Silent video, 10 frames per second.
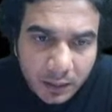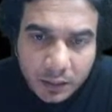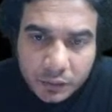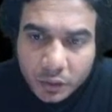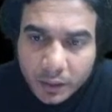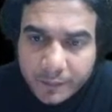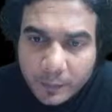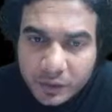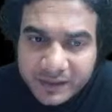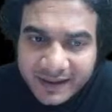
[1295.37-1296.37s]
So if you
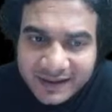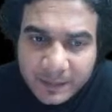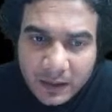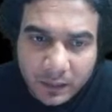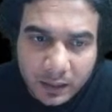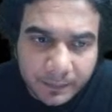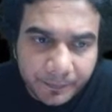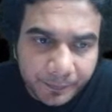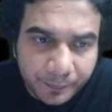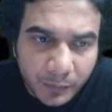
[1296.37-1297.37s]
put 6 power
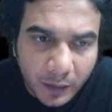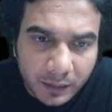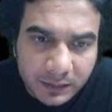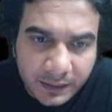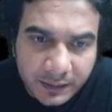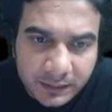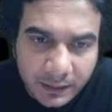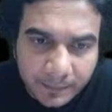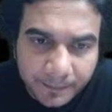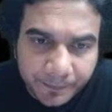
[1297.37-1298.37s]
6
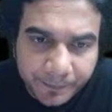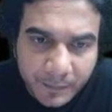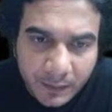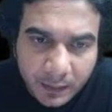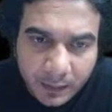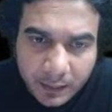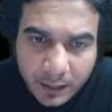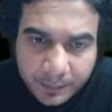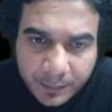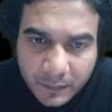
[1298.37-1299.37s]
here
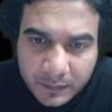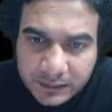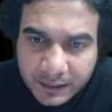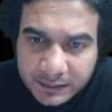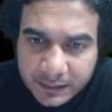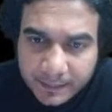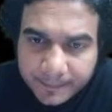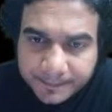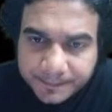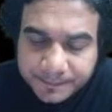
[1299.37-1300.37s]
and power 6 here,
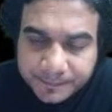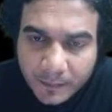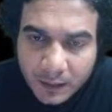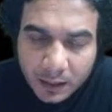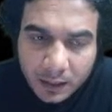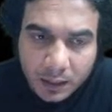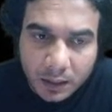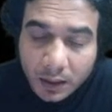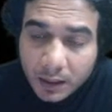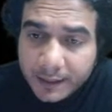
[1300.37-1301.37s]

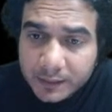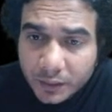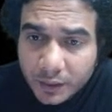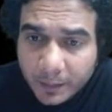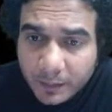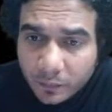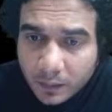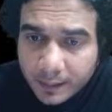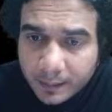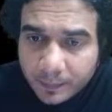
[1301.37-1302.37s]
it is going to be
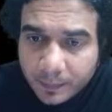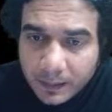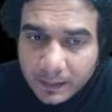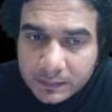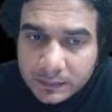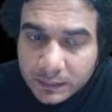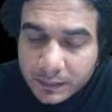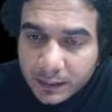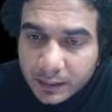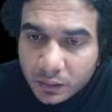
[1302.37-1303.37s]
1 plus
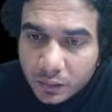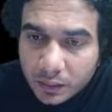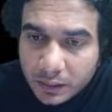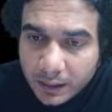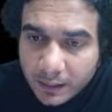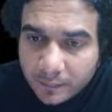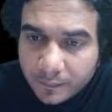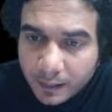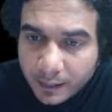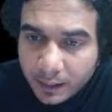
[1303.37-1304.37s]

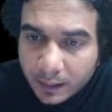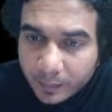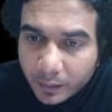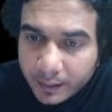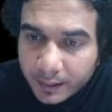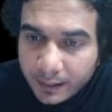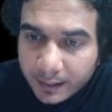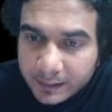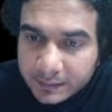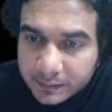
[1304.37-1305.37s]
d3y upon
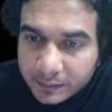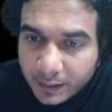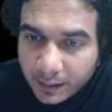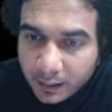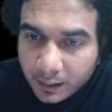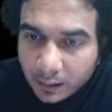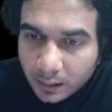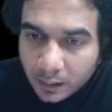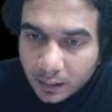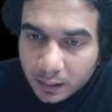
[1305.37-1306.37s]
dx3,
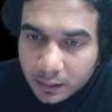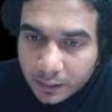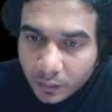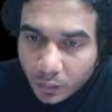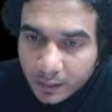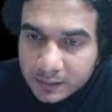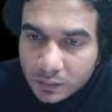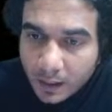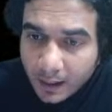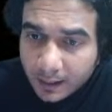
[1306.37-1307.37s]
the whole
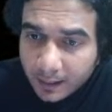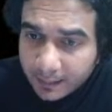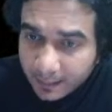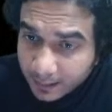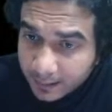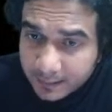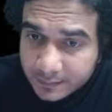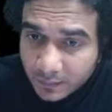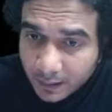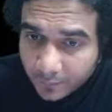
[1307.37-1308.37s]
square, and again
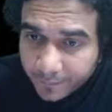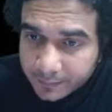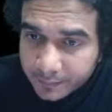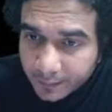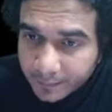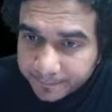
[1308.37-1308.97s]
square of this, right,